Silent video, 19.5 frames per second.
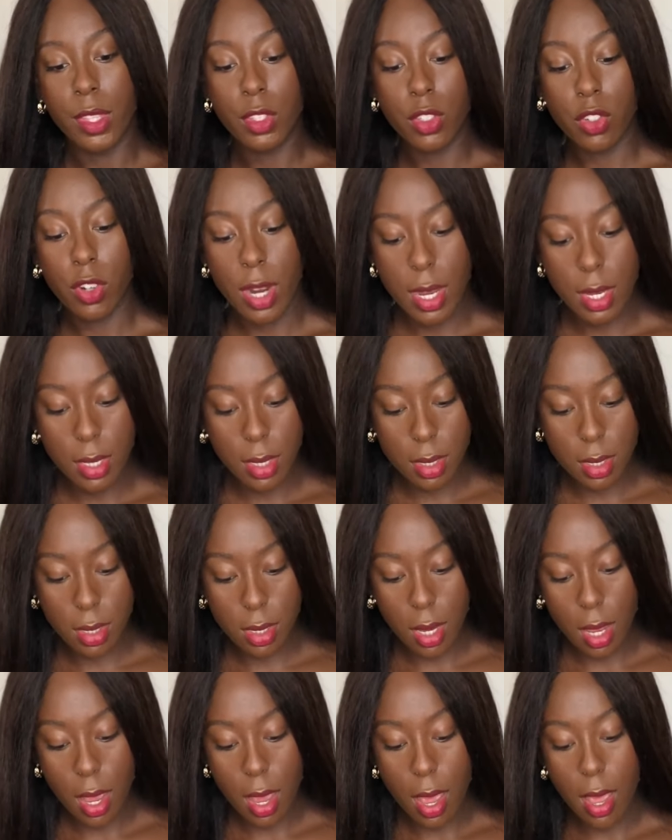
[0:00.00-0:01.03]

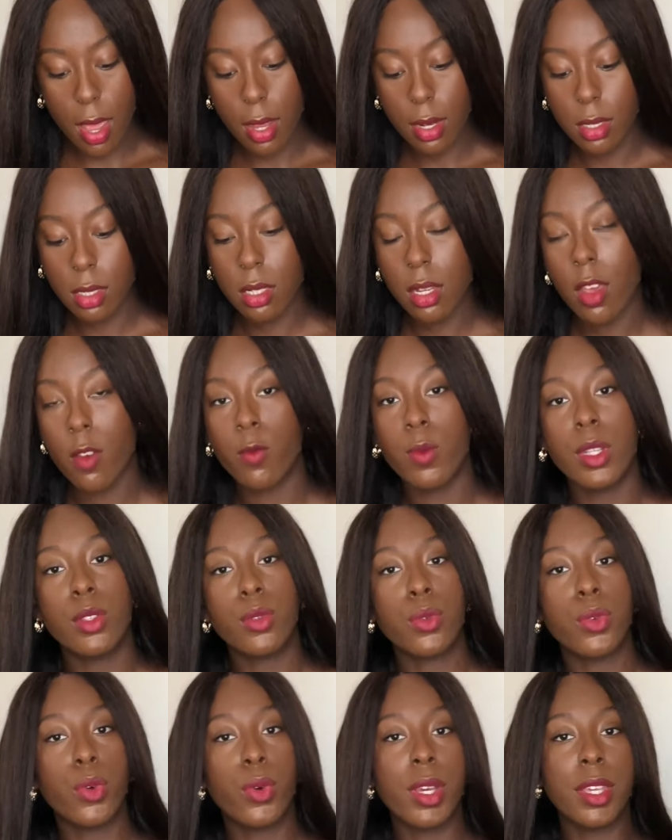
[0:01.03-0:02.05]
dress, and I've been
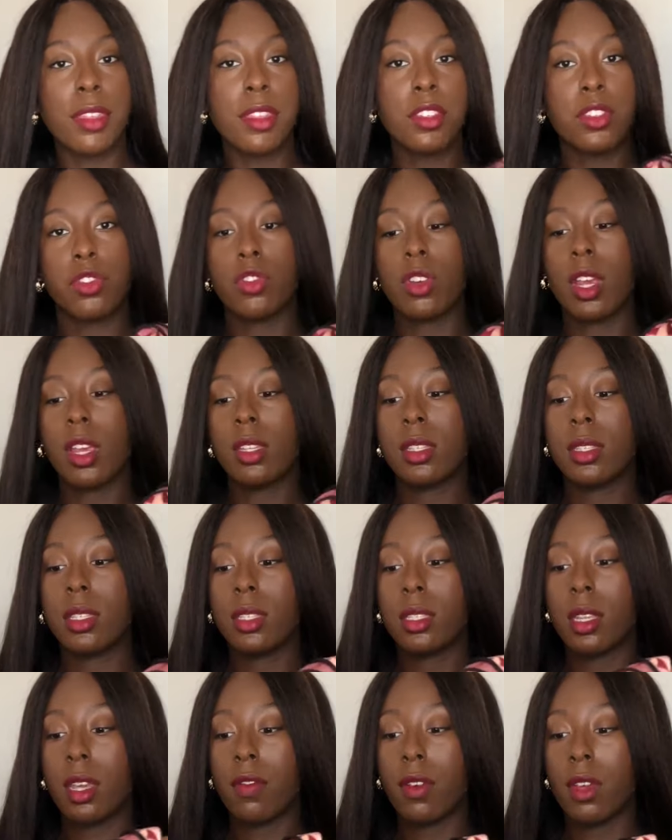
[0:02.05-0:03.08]
stalking this dress
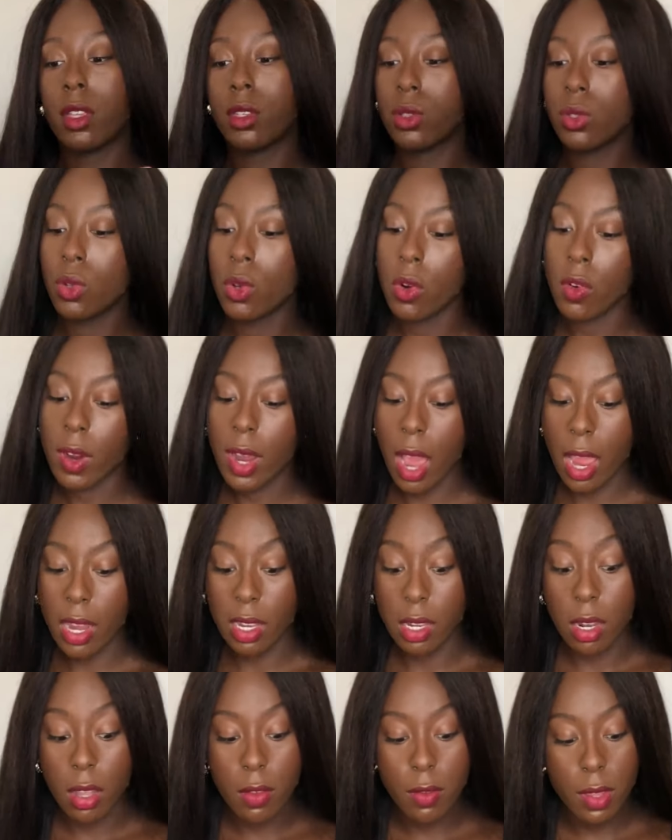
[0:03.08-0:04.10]
since I first saw it. I
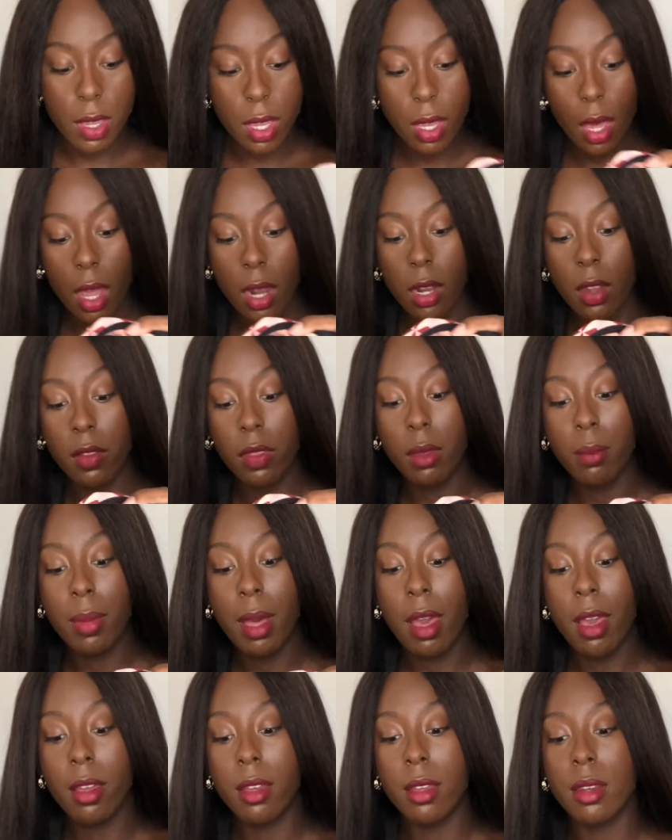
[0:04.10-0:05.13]
love it. I love the
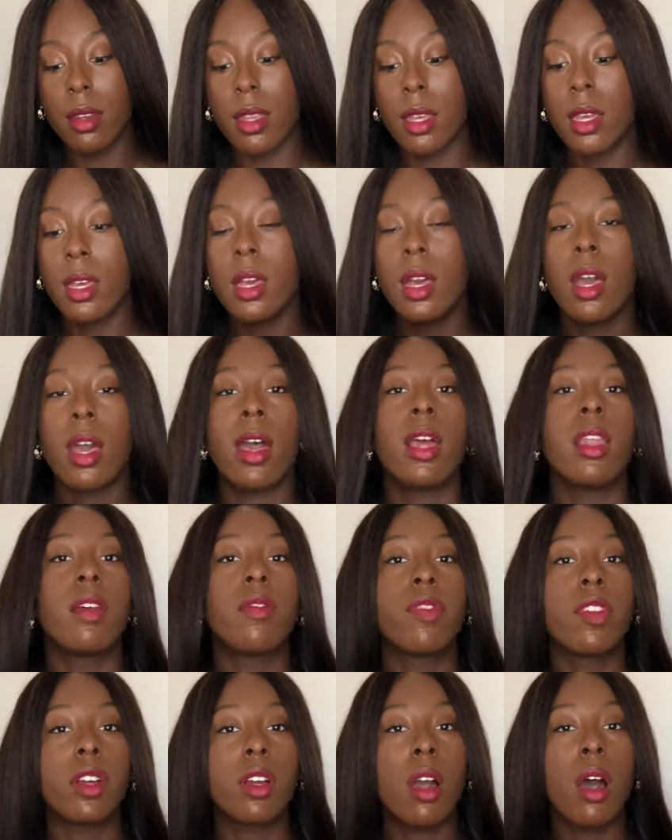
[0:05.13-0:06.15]
pattern. I
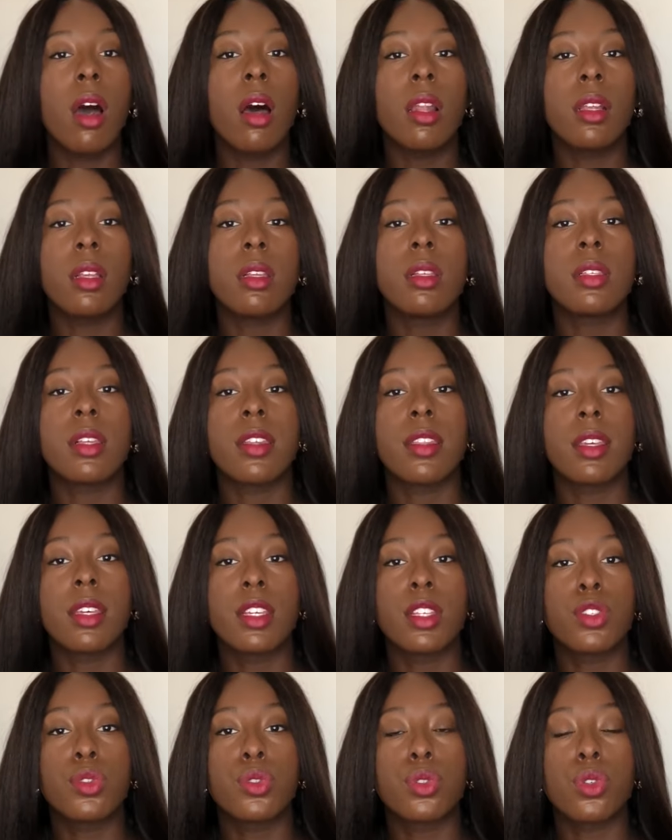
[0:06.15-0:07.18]
love the colors. I
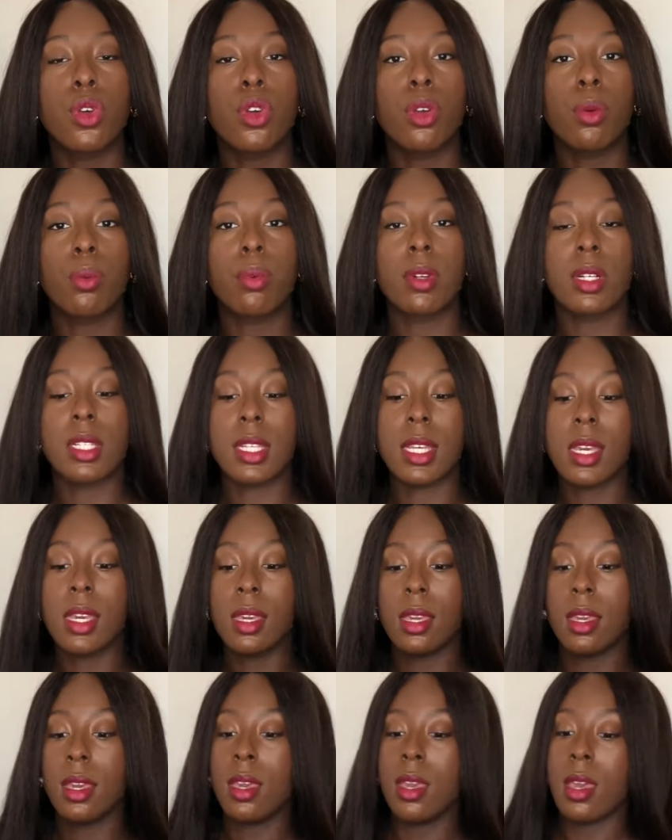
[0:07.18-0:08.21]
think it's so
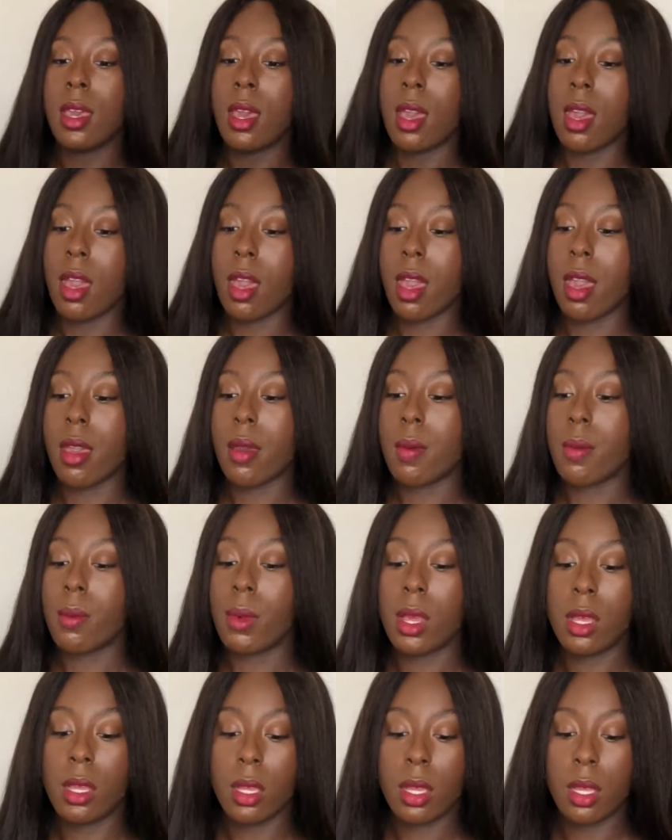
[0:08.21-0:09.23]
pretty.
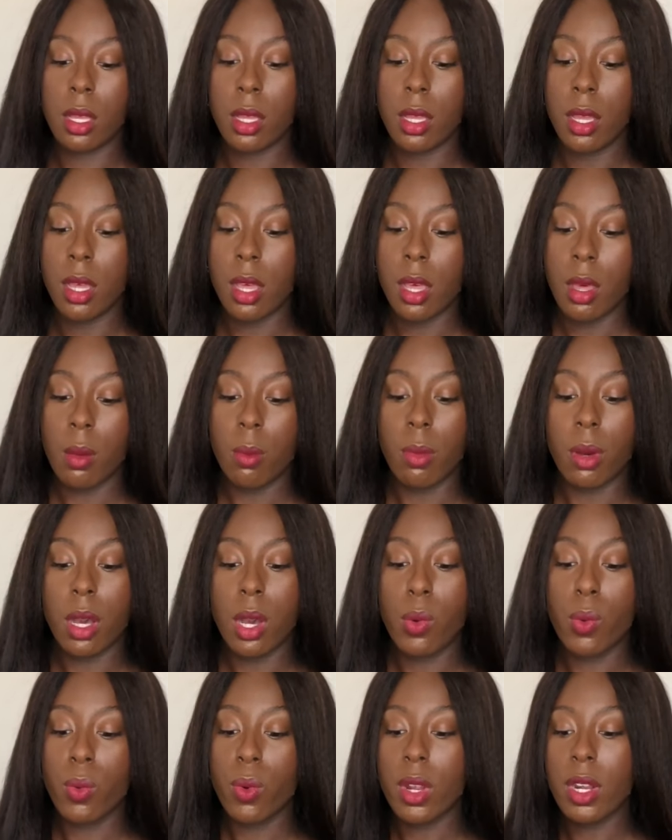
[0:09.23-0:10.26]

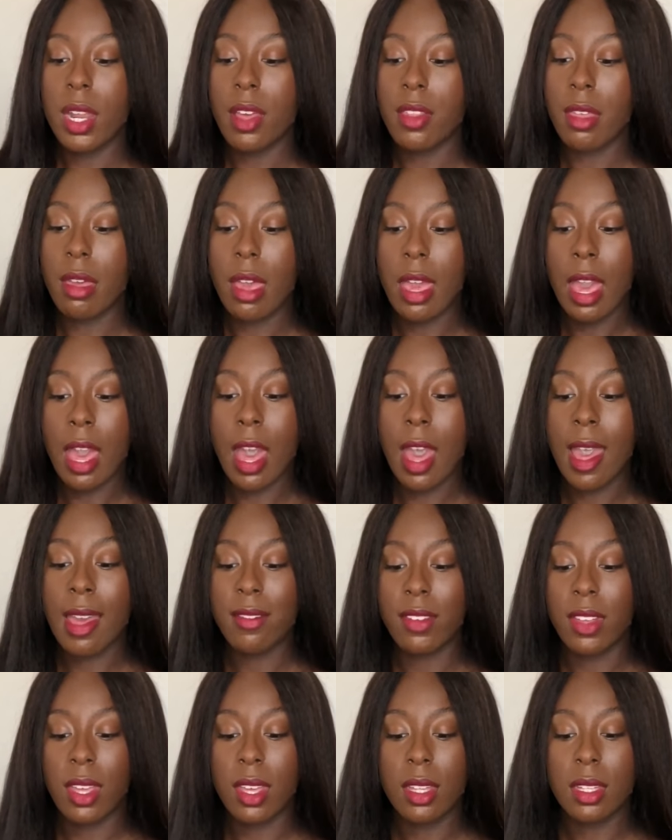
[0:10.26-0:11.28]
But now that I
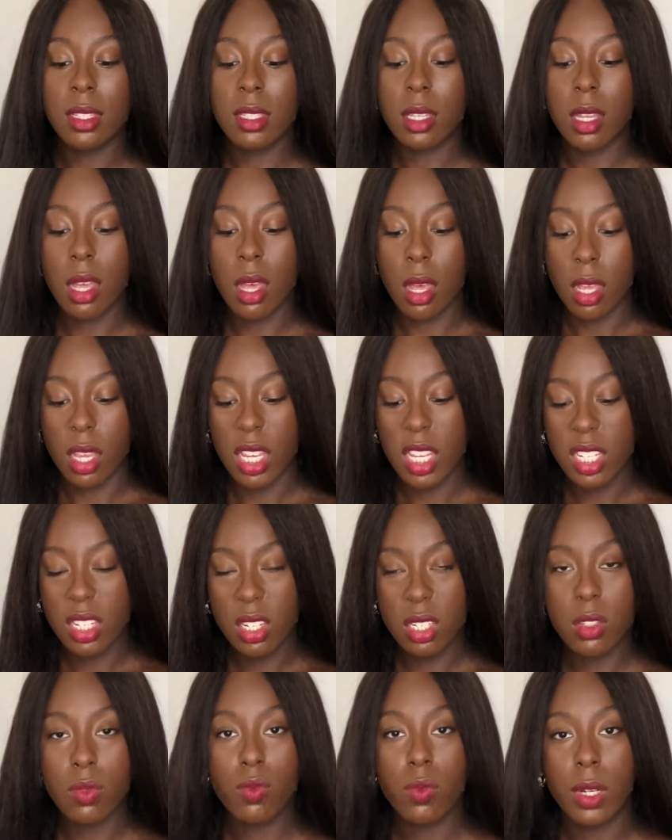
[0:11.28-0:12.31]
have it, it
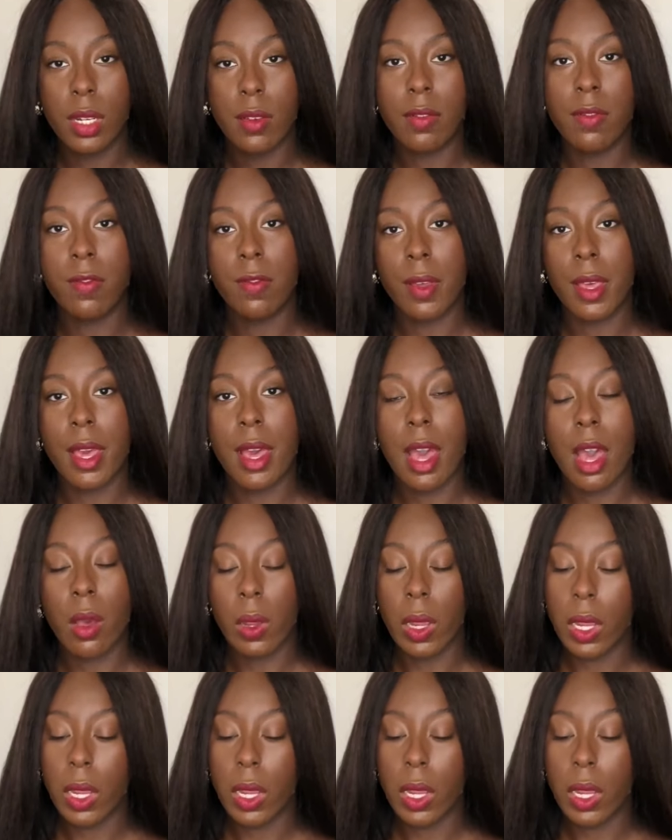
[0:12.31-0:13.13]
doesn't really fit how